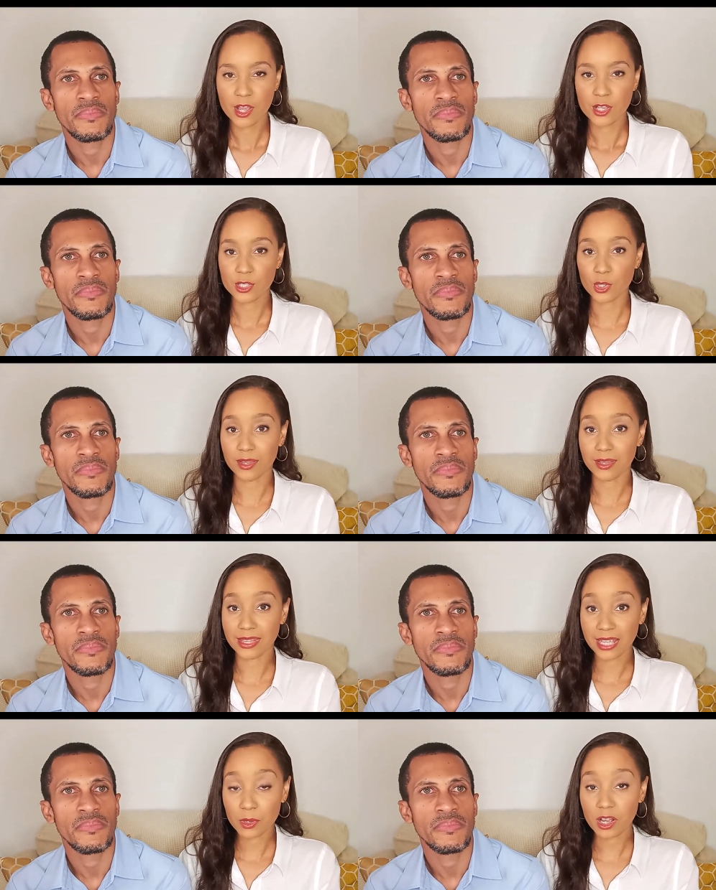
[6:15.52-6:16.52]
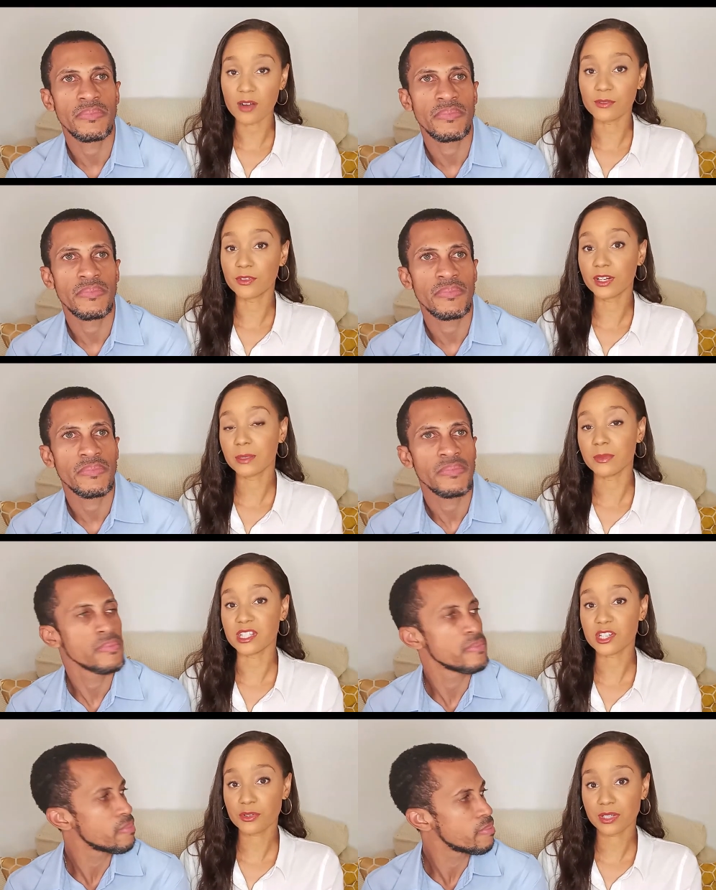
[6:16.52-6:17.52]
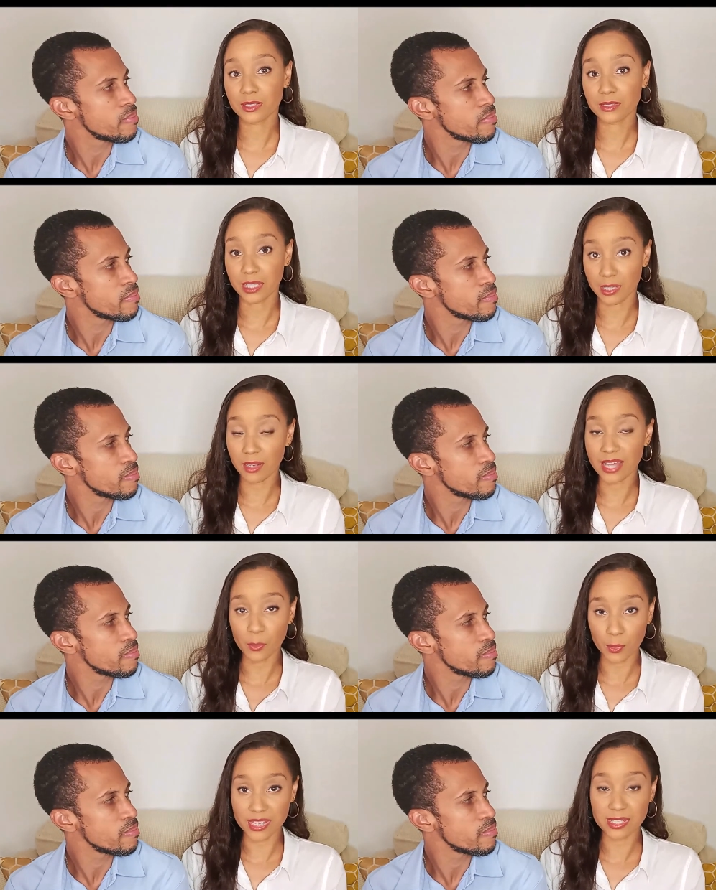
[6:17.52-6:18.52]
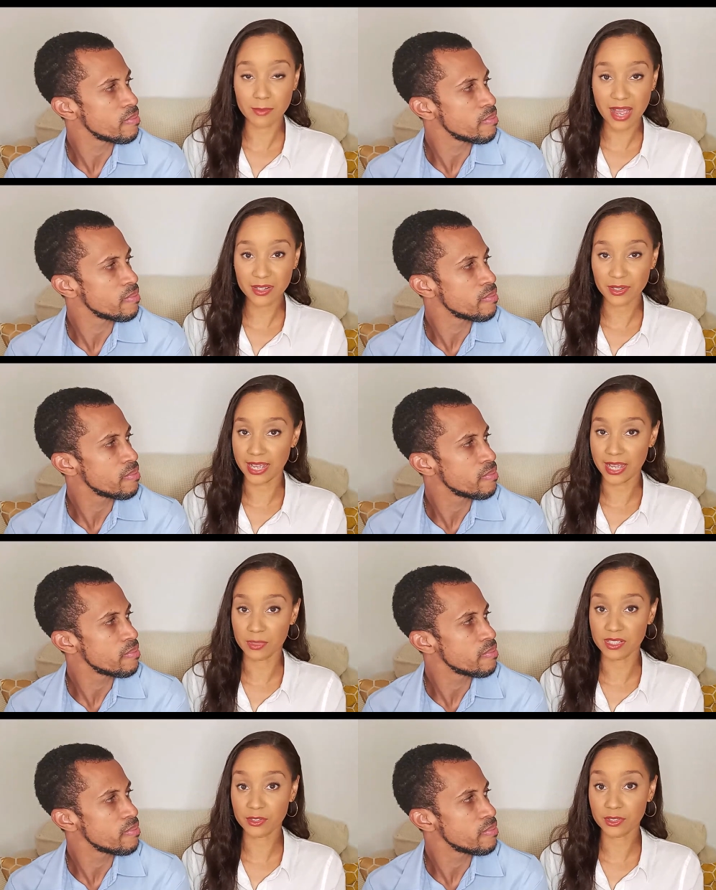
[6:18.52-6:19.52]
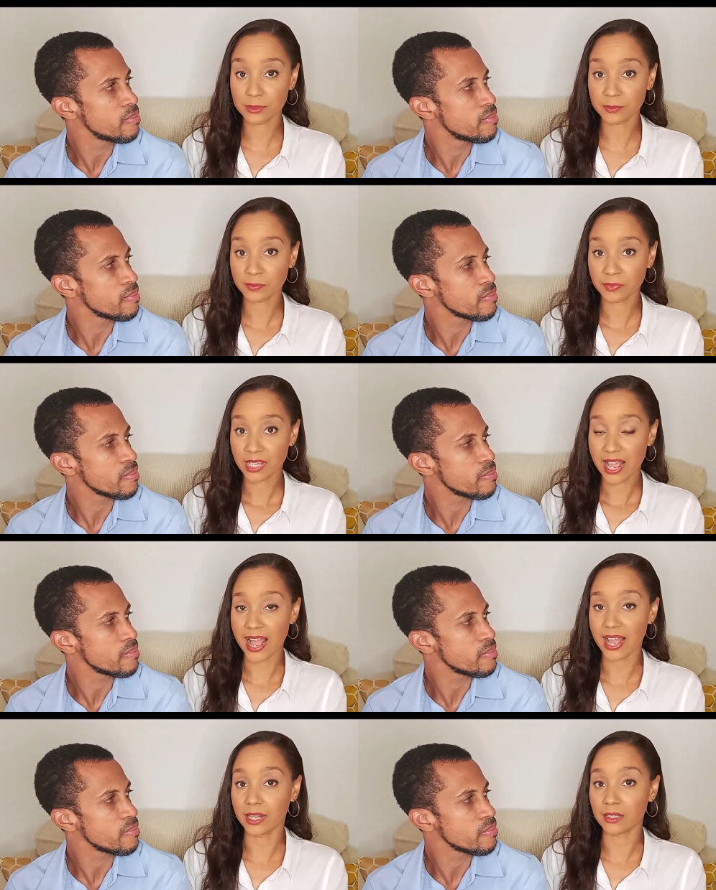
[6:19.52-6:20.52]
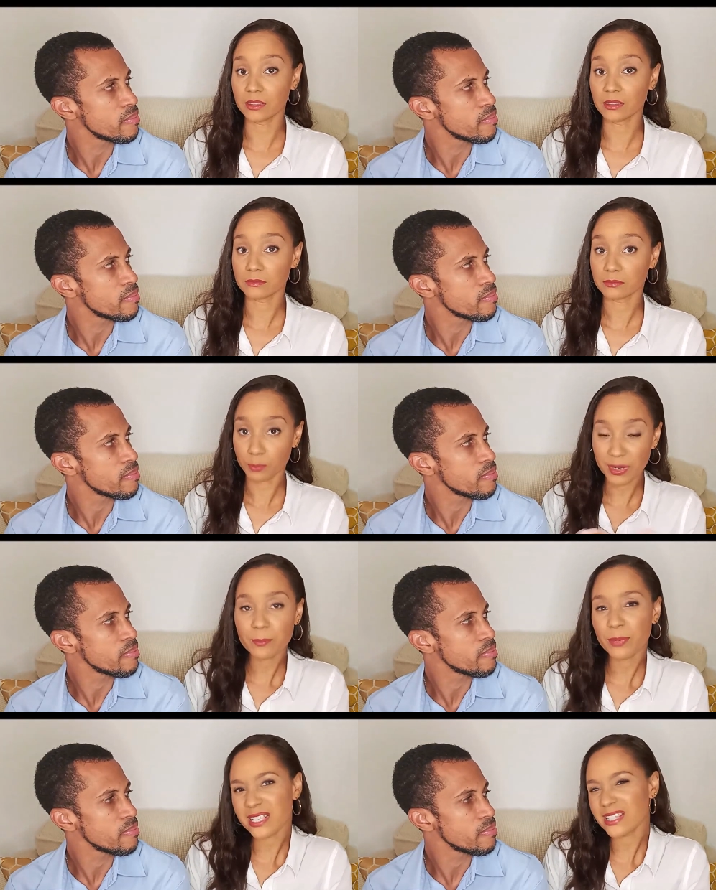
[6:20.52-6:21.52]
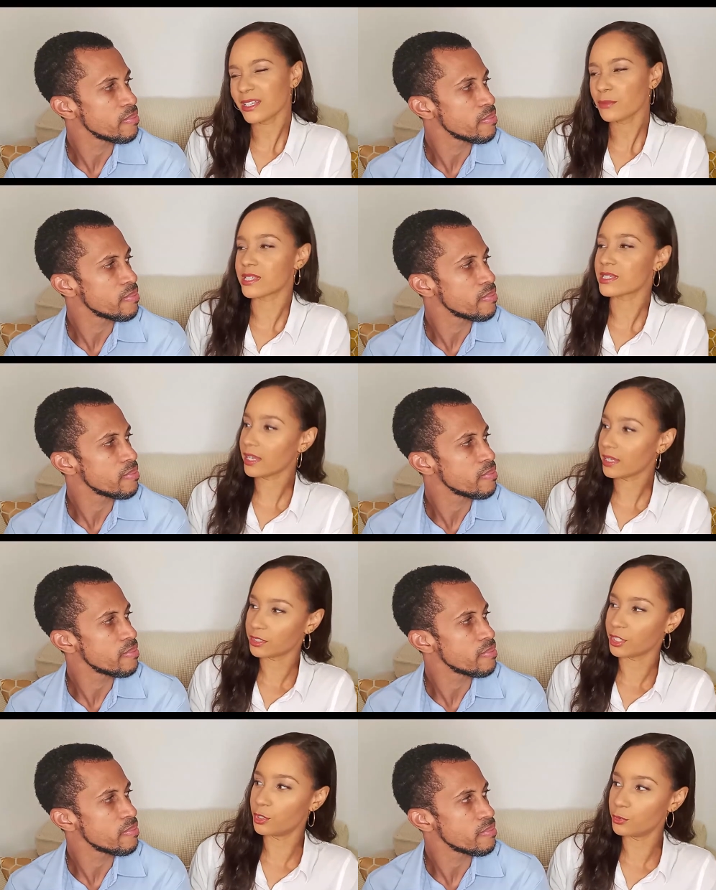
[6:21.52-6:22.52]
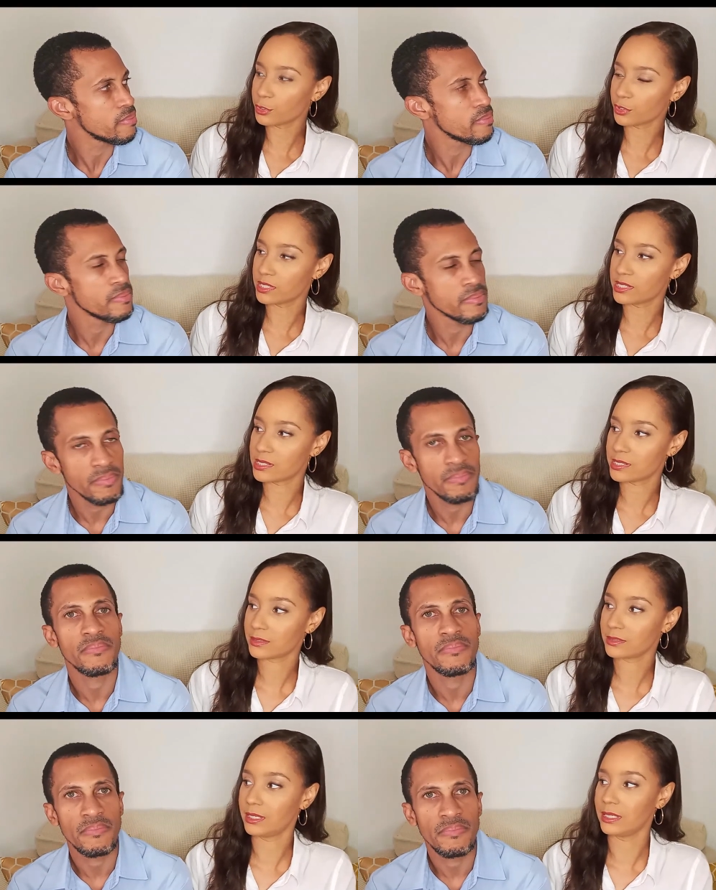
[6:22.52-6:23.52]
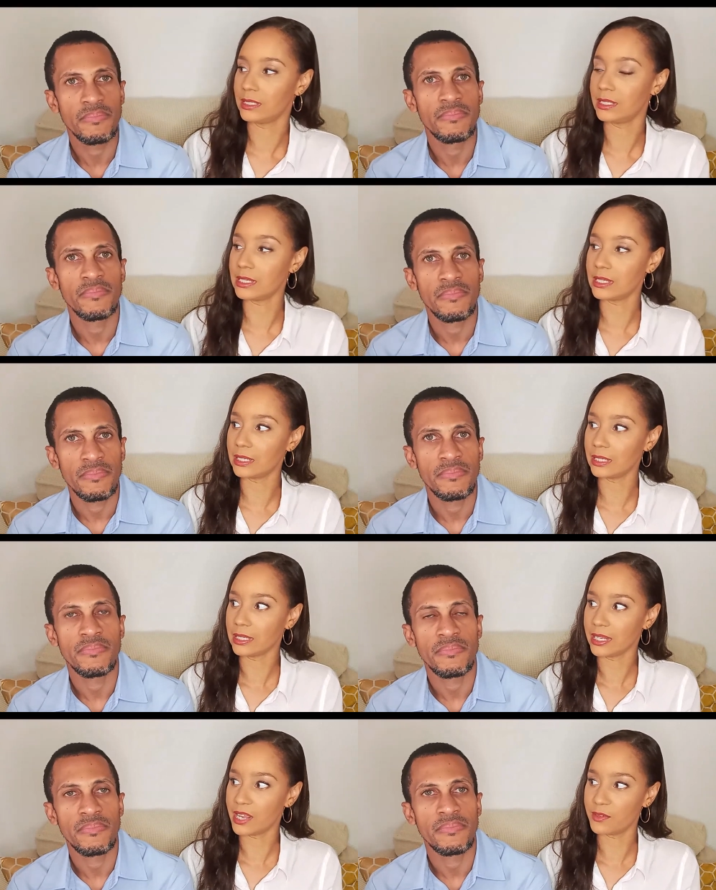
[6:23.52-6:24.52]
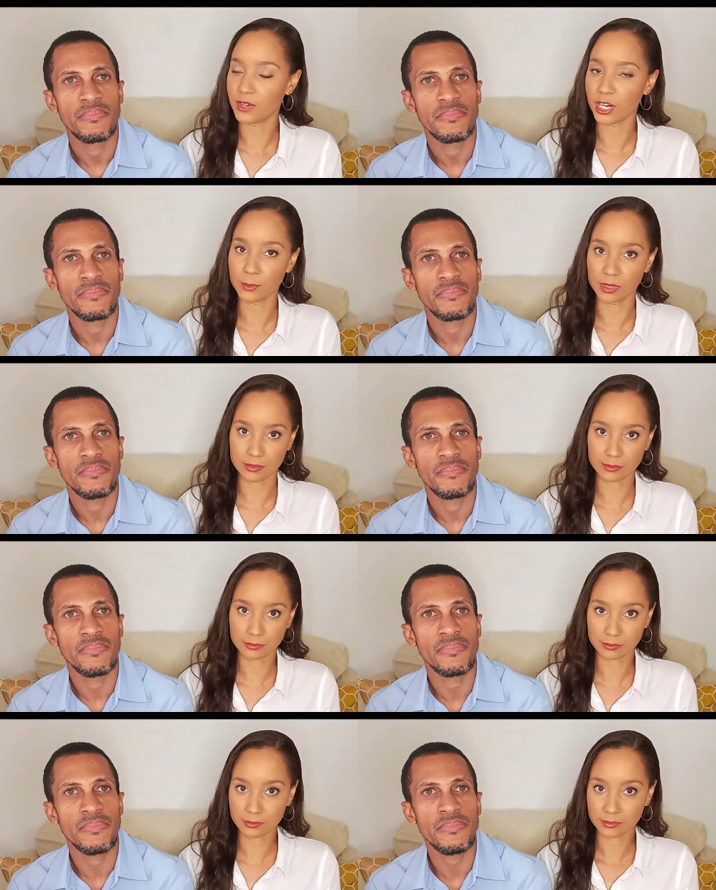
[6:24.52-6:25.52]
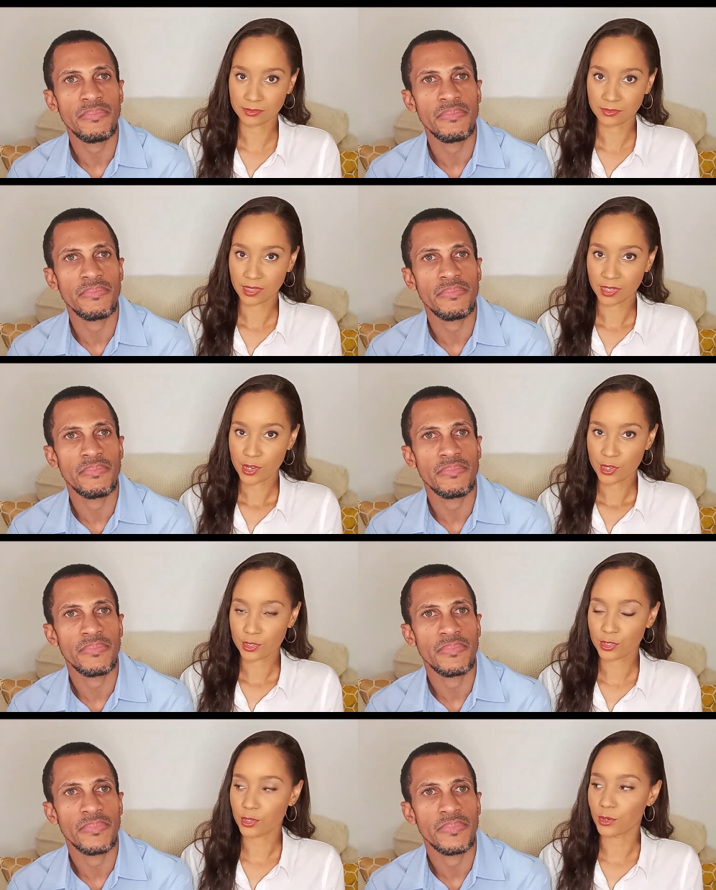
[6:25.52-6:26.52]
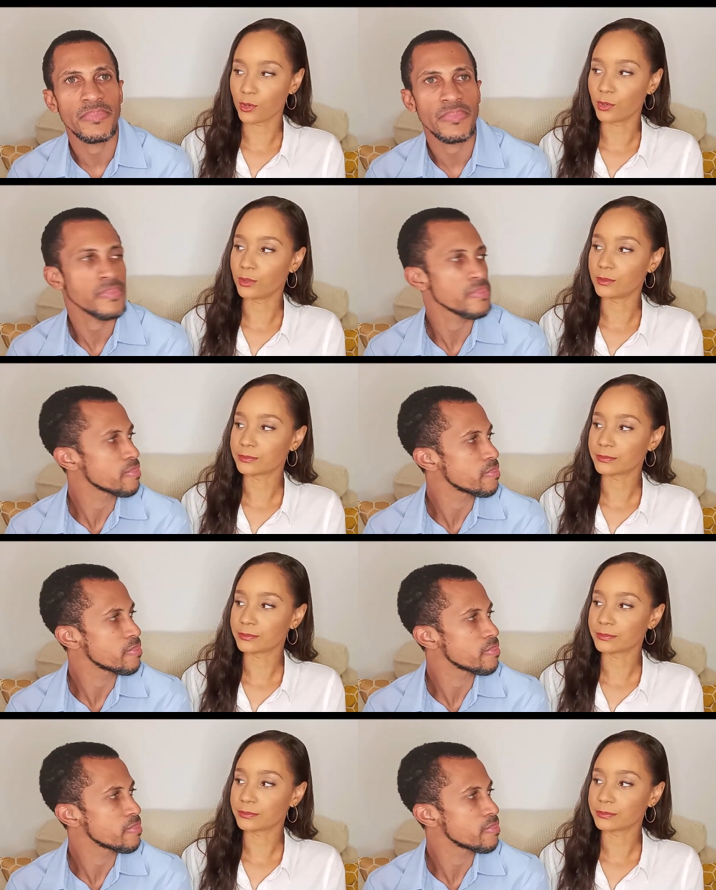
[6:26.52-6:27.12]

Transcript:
Speaker 1: So they will convert the material in all that waste matter and dead material and basically recycle the nutrients in the environment. Mm-hmm. So,